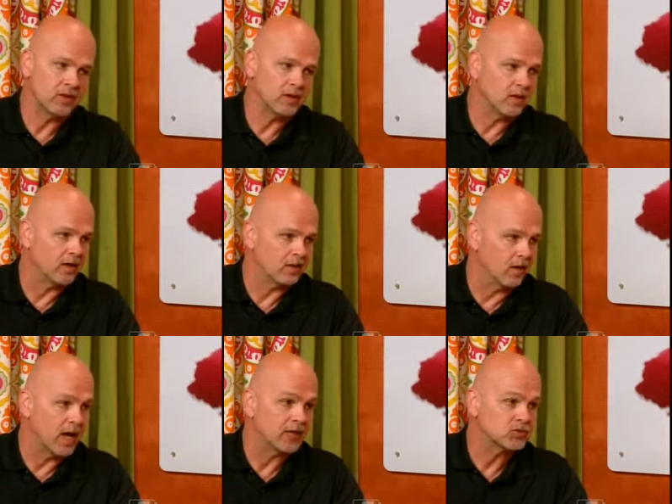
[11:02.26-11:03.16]
and, and the
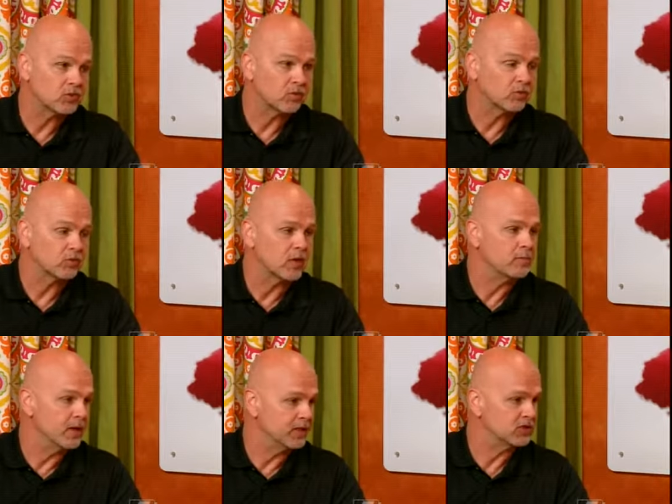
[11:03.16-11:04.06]
lights are the three
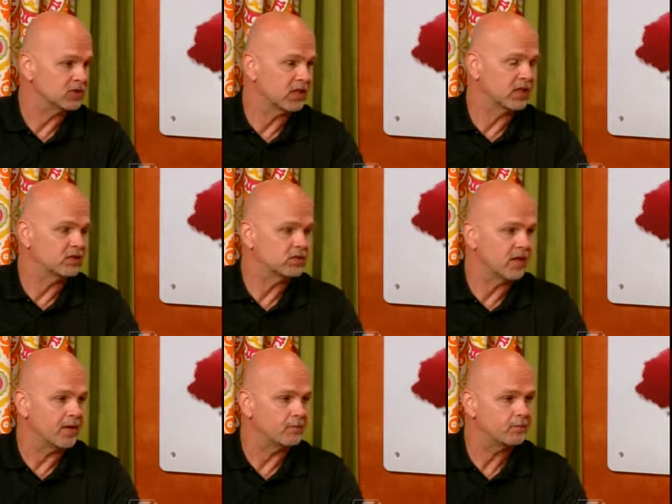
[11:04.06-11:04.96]
biggest things
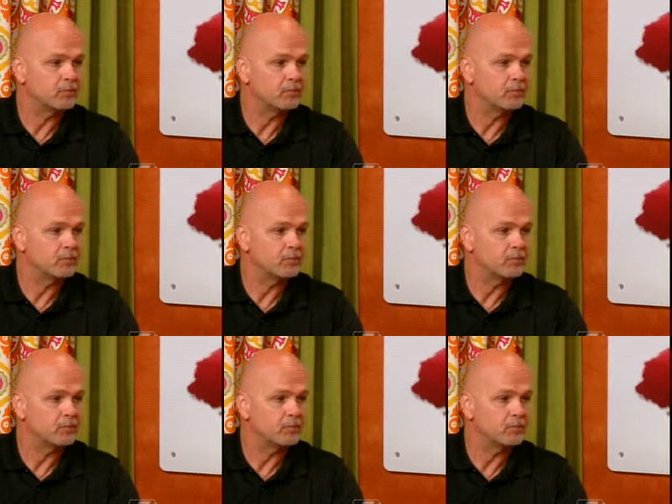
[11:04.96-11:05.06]
that